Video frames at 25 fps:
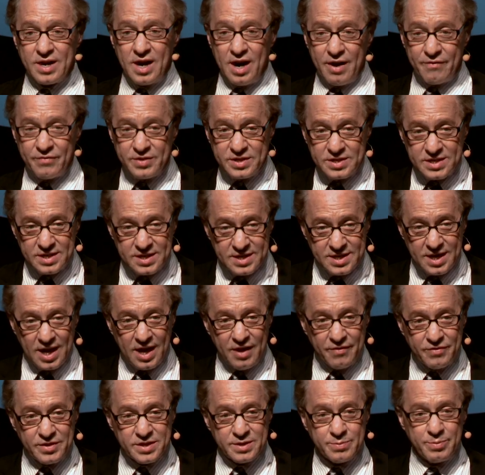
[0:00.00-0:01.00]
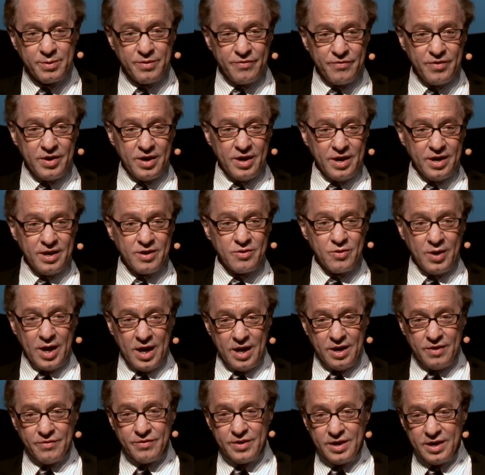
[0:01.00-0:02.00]
the conference itself has been very
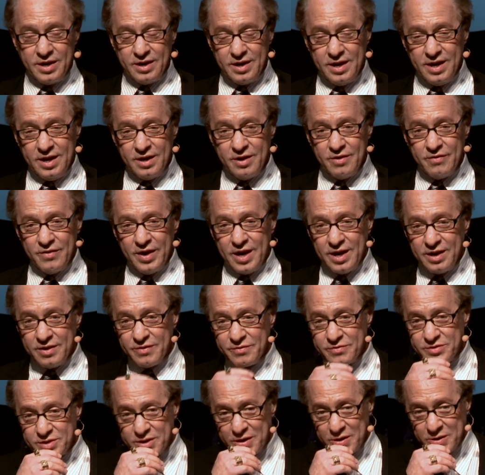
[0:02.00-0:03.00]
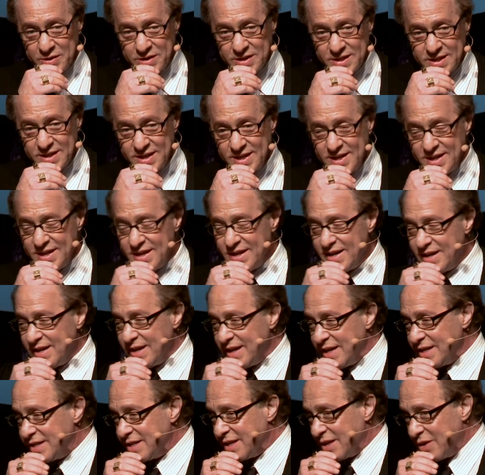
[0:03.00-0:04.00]
creative and innovative. So
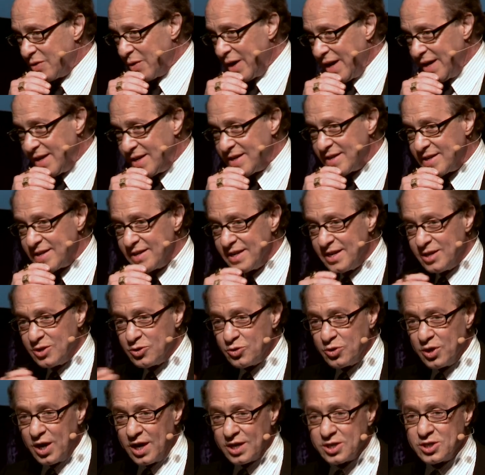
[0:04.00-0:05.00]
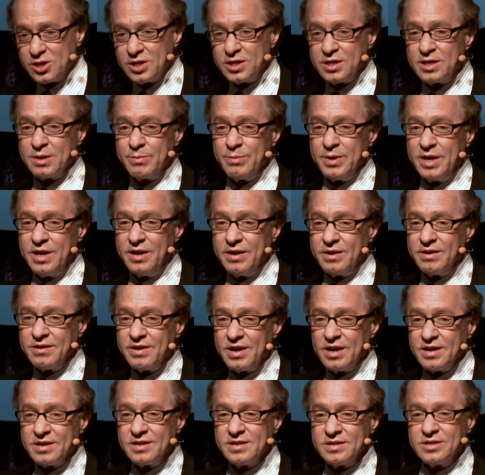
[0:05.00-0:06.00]
it's a great introduction to me
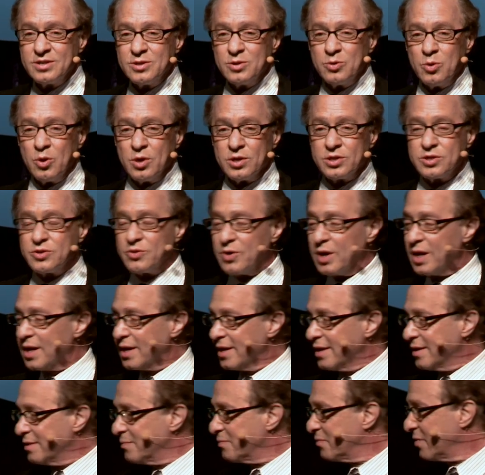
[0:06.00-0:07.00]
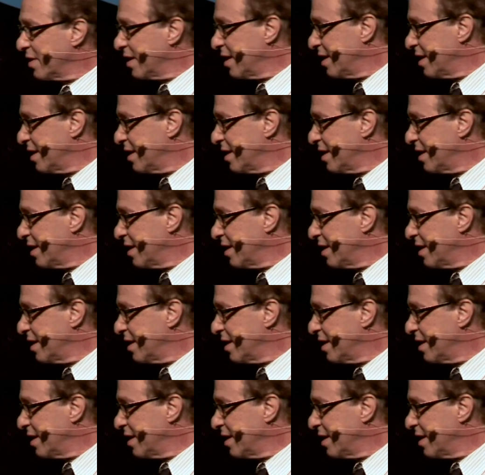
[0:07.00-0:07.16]
to Australia.